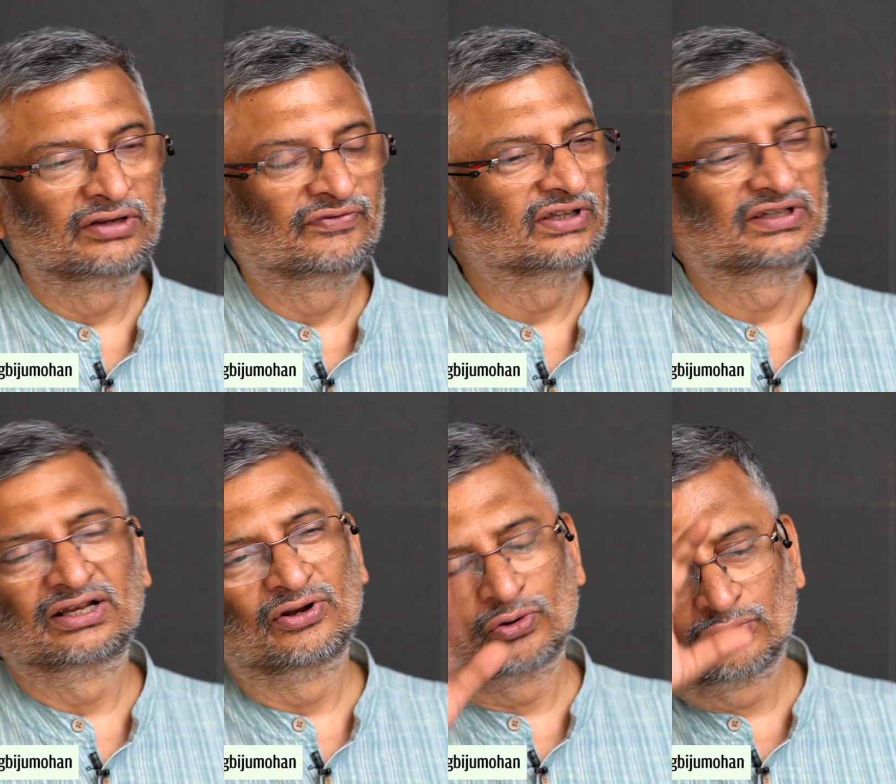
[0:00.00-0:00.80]
If I
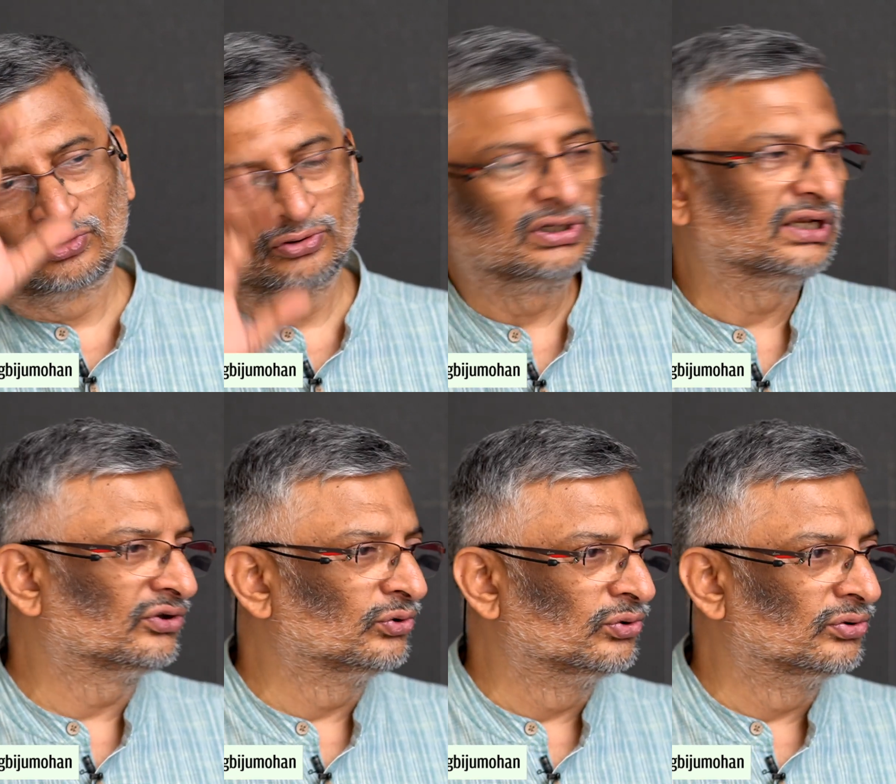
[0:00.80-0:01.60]
say, no,
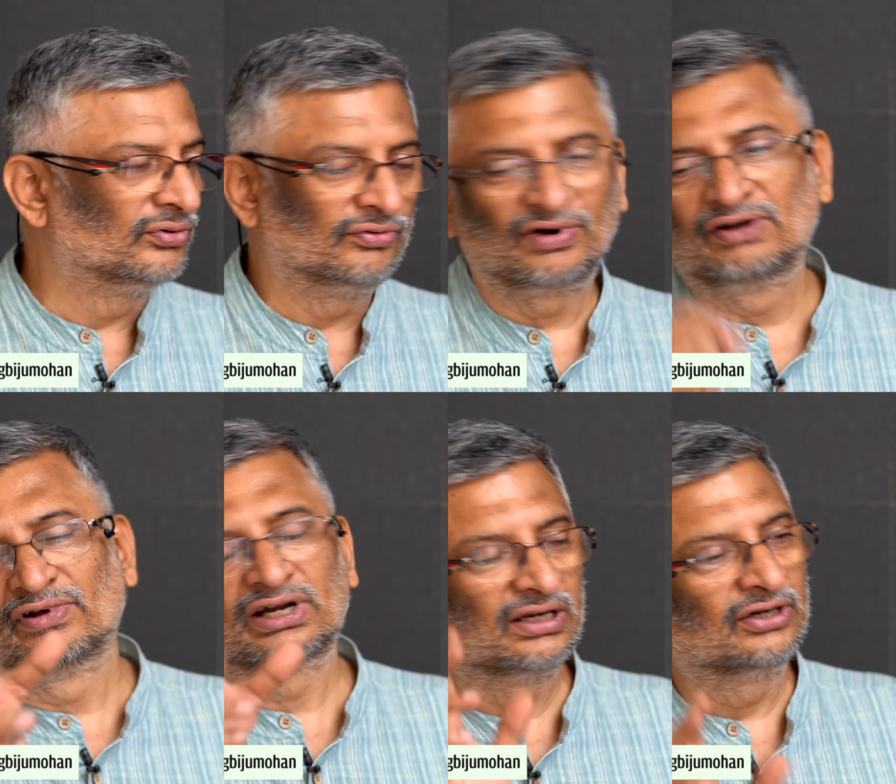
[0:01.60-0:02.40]
let's do one
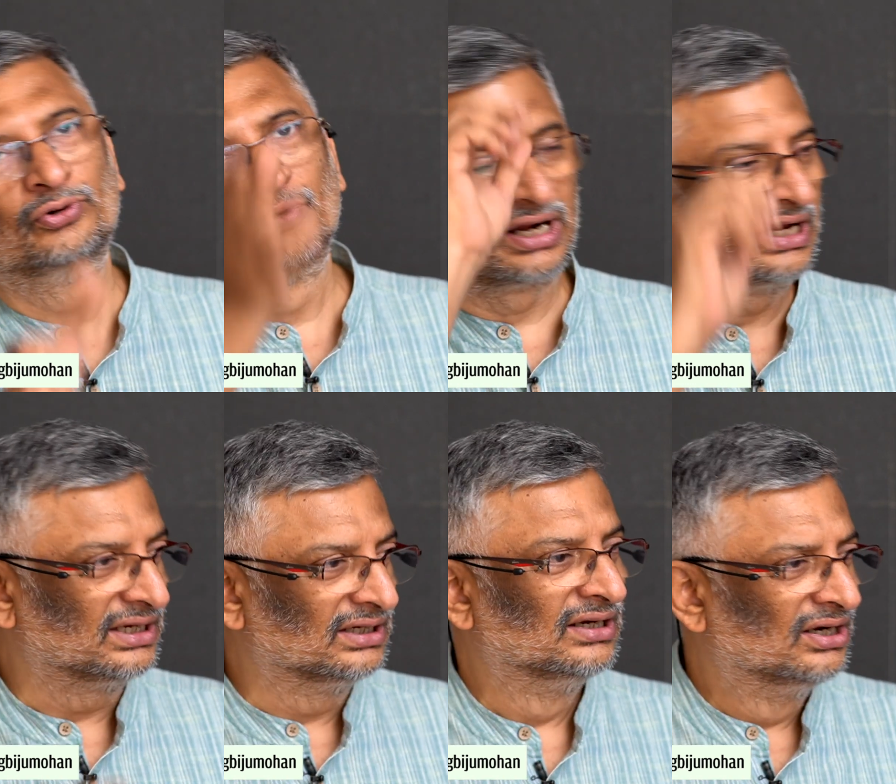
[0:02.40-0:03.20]
worker, you try.